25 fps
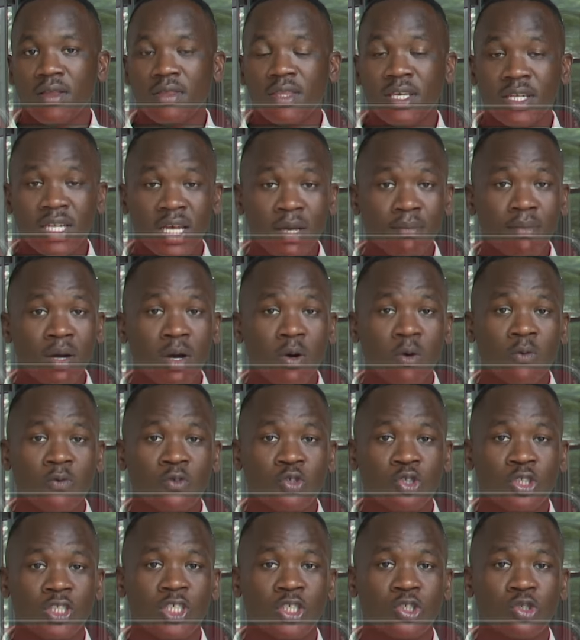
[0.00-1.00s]
The number of
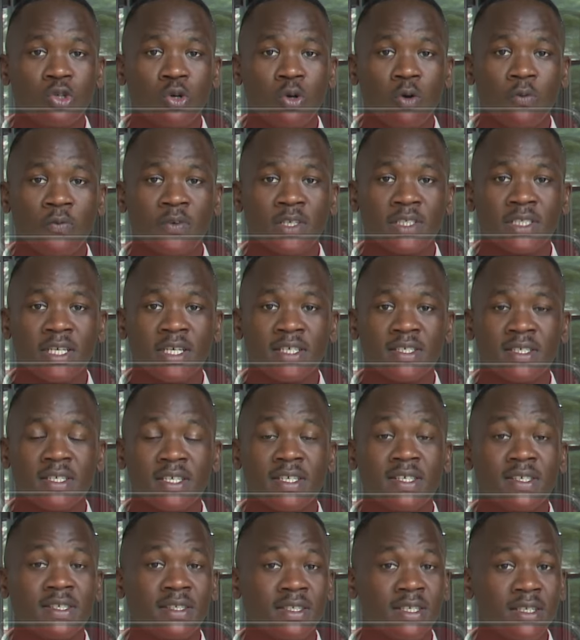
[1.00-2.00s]
judicial officers
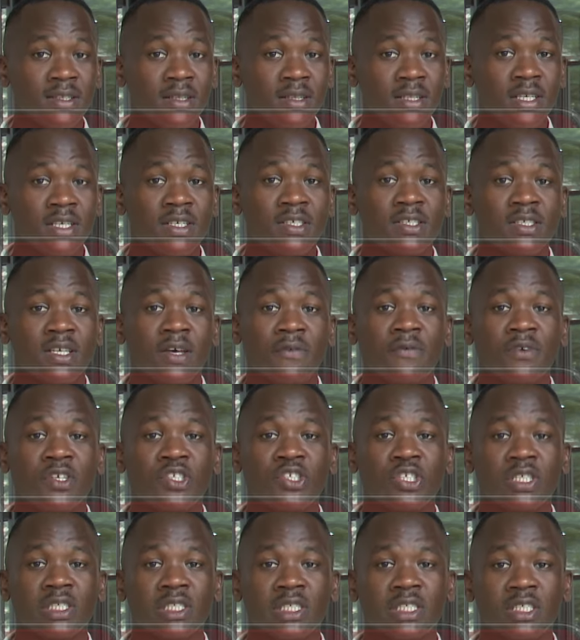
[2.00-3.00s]
is still
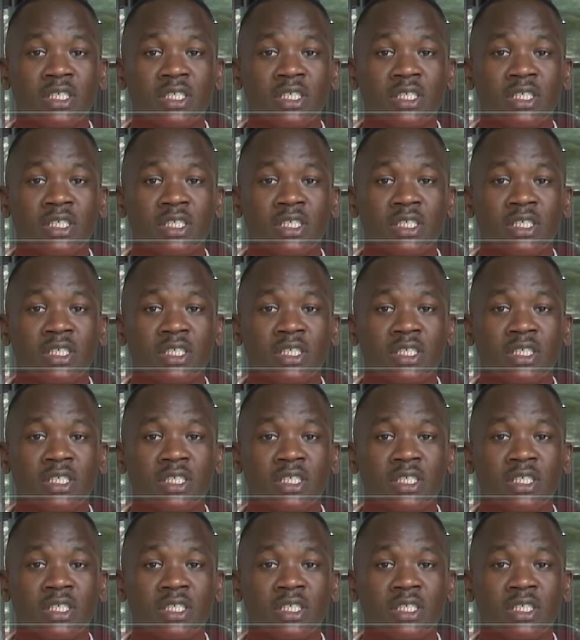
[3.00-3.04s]
insufficient